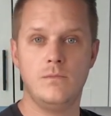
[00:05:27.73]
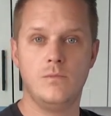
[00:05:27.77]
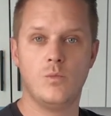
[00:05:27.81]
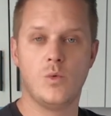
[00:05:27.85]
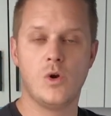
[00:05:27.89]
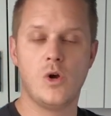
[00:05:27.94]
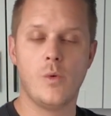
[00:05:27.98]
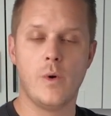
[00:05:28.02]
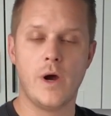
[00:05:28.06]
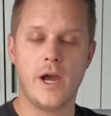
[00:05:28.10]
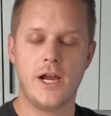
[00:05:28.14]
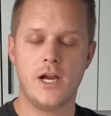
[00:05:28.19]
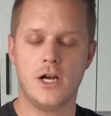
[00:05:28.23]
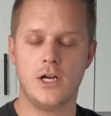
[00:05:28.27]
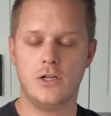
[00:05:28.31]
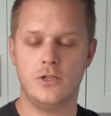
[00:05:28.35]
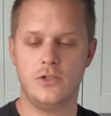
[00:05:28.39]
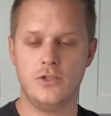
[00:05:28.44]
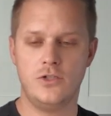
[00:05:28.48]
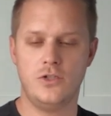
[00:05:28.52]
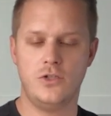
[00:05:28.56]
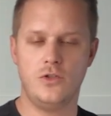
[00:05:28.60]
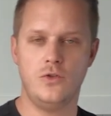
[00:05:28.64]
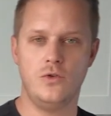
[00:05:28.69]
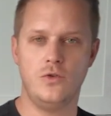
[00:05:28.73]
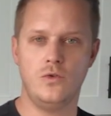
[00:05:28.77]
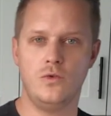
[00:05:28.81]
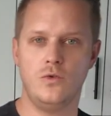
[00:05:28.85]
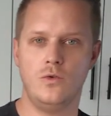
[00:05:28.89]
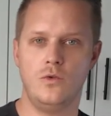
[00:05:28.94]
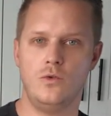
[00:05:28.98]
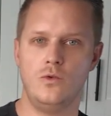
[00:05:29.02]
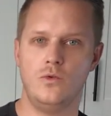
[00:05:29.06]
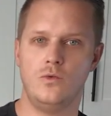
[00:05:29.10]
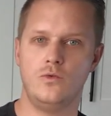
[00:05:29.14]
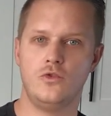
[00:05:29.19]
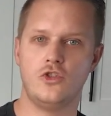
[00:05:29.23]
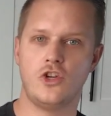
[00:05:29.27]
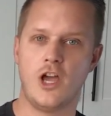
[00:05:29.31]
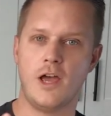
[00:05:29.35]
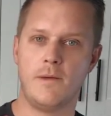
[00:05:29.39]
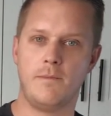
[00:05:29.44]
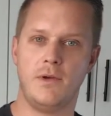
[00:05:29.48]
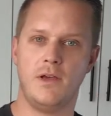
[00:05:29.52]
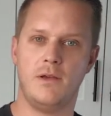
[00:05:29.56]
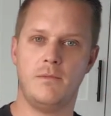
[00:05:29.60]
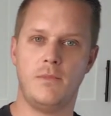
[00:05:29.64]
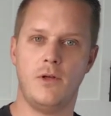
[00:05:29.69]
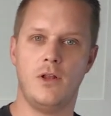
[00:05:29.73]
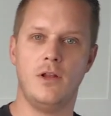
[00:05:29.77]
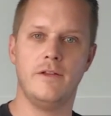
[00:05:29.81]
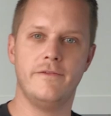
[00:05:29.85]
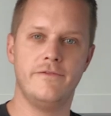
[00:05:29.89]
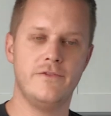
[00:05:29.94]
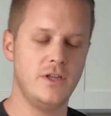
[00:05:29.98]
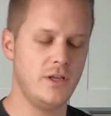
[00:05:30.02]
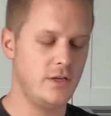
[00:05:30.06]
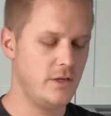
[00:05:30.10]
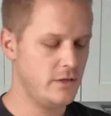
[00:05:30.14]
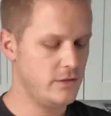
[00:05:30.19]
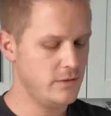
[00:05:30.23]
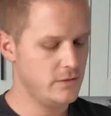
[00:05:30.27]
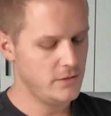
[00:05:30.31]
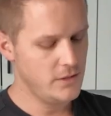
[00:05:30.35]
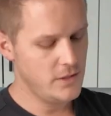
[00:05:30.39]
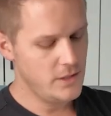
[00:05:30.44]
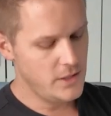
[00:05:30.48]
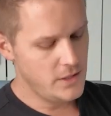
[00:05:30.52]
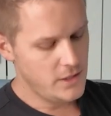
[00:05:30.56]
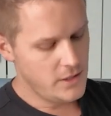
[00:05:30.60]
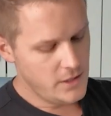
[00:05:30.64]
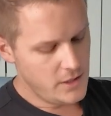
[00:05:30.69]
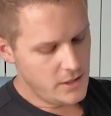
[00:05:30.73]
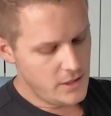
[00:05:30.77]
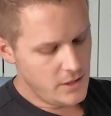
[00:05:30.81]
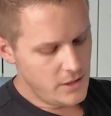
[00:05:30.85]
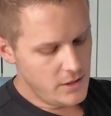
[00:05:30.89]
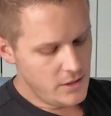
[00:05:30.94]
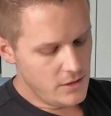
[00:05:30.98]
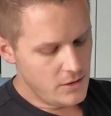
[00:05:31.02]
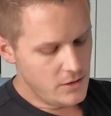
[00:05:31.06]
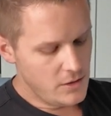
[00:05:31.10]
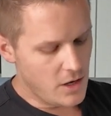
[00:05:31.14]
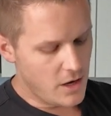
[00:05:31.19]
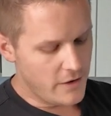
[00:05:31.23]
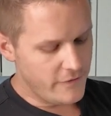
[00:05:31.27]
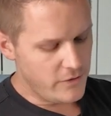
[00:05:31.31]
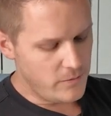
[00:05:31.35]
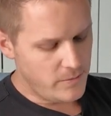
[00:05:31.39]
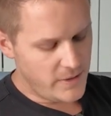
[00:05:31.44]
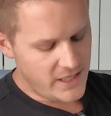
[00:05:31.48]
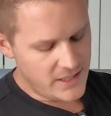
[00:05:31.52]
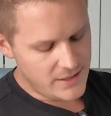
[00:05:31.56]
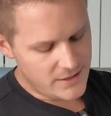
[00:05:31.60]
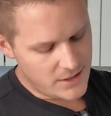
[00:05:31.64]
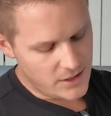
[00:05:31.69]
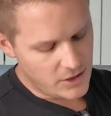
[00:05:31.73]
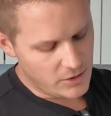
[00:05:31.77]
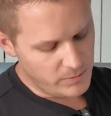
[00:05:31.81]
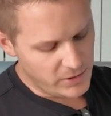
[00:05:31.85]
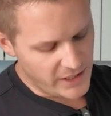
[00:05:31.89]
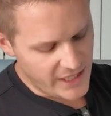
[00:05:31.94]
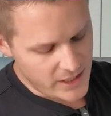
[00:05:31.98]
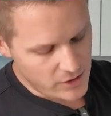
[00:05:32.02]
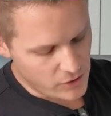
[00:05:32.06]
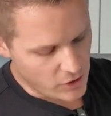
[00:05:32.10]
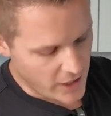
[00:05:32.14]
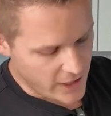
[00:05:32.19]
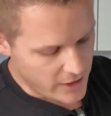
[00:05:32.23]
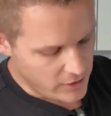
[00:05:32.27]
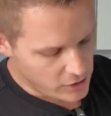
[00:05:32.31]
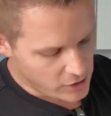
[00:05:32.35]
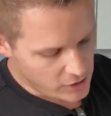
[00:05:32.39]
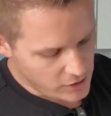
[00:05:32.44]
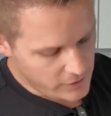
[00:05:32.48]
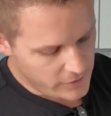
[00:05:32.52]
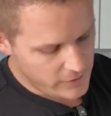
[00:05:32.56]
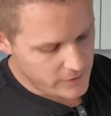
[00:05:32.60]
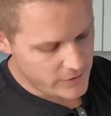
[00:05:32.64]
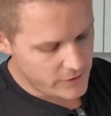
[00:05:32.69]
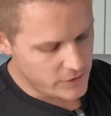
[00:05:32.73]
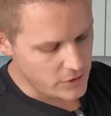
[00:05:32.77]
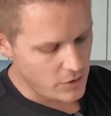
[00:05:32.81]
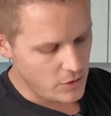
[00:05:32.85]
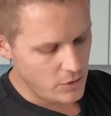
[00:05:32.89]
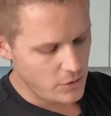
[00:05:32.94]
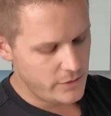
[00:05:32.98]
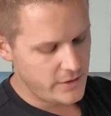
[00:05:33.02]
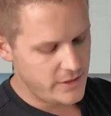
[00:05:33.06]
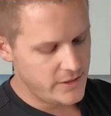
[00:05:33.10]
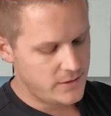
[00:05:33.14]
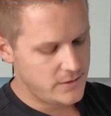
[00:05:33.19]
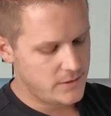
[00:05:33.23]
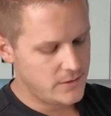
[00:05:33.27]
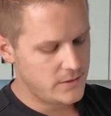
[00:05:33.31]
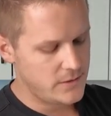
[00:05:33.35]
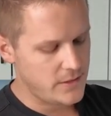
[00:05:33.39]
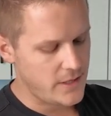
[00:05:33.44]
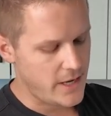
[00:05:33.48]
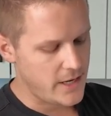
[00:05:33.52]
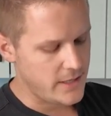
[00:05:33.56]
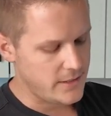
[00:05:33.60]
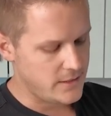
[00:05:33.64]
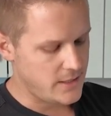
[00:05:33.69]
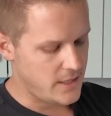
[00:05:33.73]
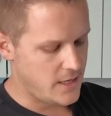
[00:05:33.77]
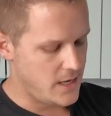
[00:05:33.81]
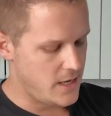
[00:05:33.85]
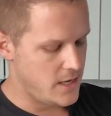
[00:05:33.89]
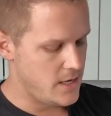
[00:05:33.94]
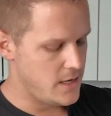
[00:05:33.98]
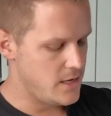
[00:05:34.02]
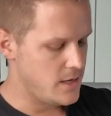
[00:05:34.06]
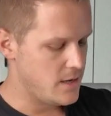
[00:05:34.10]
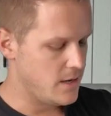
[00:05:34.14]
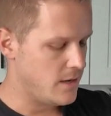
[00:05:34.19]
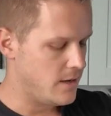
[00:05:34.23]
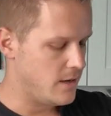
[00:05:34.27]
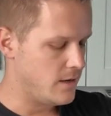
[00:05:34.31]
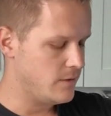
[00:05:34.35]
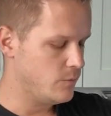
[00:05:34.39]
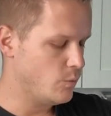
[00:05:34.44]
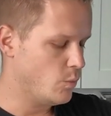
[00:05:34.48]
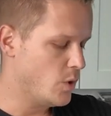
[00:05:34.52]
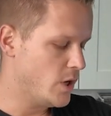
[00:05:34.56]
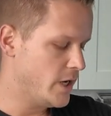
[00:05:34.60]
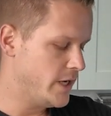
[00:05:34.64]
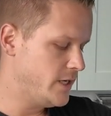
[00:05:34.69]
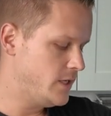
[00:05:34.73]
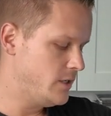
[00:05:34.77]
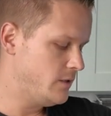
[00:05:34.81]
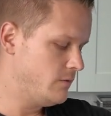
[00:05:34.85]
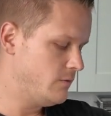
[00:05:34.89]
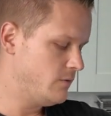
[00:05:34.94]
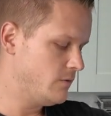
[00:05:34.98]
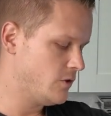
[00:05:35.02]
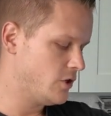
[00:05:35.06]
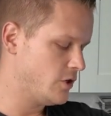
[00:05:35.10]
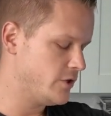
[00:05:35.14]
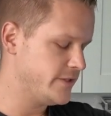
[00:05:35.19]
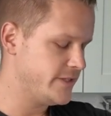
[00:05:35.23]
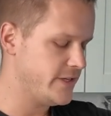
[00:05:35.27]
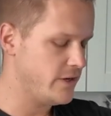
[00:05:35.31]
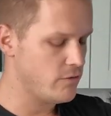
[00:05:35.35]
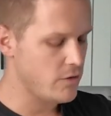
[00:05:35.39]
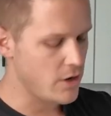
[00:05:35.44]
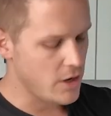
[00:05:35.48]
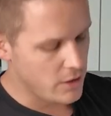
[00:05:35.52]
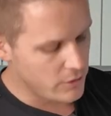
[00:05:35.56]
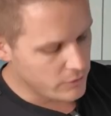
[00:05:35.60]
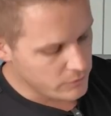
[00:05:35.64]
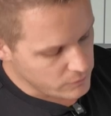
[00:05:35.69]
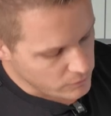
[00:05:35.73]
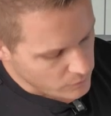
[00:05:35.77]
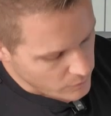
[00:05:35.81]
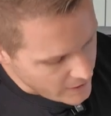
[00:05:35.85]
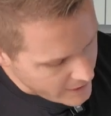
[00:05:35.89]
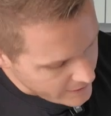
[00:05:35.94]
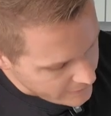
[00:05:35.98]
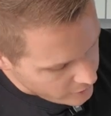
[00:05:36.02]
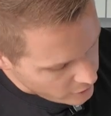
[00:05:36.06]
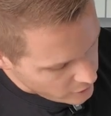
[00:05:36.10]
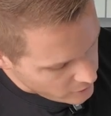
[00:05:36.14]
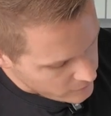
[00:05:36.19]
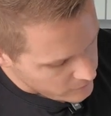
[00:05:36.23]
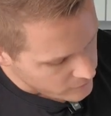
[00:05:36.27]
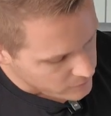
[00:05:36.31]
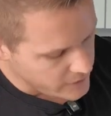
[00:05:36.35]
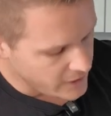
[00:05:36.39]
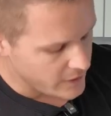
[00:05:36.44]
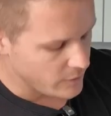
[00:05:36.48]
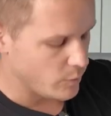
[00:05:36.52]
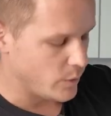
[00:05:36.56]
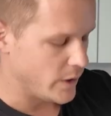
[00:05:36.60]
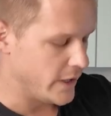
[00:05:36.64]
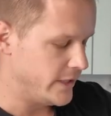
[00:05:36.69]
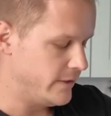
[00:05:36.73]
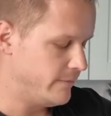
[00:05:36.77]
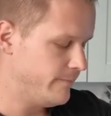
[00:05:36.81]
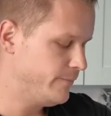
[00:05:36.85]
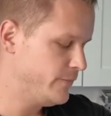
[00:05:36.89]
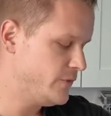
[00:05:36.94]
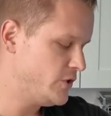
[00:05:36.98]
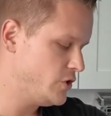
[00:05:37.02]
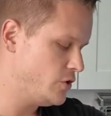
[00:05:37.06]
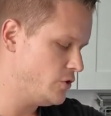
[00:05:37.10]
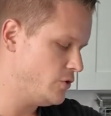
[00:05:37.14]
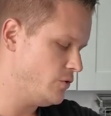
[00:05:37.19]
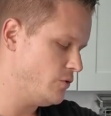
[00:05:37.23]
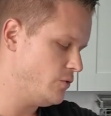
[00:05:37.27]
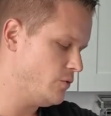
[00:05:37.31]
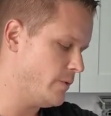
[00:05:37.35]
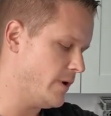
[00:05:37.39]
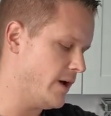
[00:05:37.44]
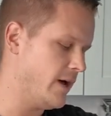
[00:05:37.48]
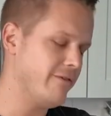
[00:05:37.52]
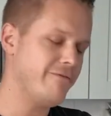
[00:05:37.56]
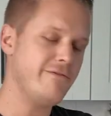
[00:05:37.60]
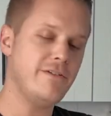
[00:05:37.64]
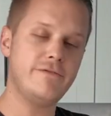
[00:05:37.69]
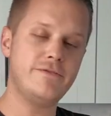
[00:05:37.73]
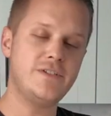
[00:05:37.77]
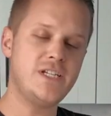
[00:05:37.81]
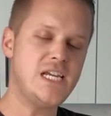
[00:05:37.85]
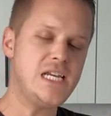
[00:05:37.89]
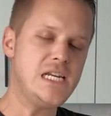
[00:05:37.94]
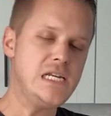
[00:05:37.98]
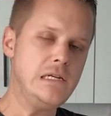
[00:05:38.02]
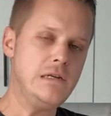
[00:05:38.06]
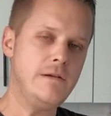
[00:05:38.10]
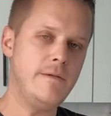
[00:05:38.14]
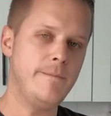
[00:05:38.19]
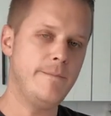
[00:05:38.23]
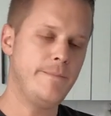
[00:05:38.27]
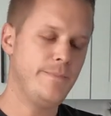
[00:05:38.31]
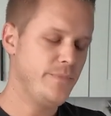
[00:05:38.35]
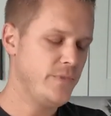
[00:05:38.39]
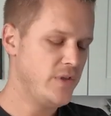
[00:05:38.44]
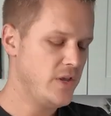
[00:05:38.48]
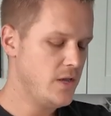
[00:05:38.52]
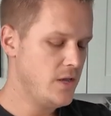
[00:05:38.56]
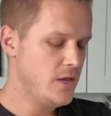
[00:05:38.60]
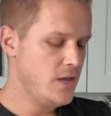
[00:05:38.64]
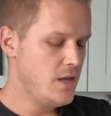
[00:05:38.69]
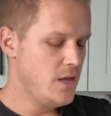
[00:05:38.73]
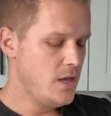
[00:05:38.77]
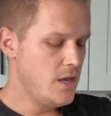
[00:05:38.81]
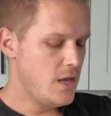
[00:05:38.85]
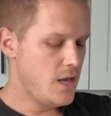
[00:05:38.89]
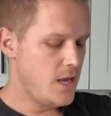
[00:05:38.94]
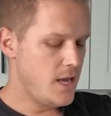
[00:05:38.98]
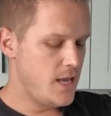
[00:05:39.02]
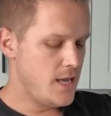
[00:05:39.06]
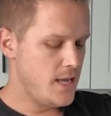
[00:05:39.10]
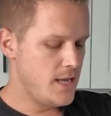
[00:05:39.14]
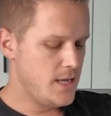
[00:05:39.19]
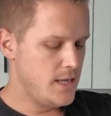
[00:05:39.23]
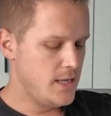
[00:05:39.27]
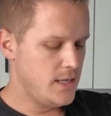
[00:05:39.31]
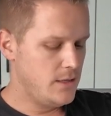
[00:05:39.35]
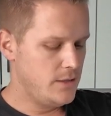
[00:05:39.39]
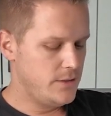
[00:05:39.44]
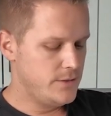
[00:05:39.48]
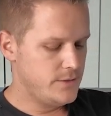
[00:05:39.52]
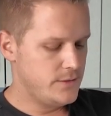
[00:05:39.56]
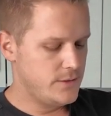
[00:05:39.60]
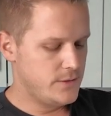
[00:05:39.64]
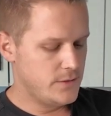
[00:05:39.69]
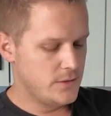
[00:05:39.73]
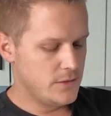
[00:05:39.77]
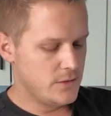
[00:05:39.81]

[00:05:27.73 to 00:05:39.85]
required to chop up all of the coffee beans in a blade grinder. So this has a 1 or 0 rather. Yeah, 1 to 15. And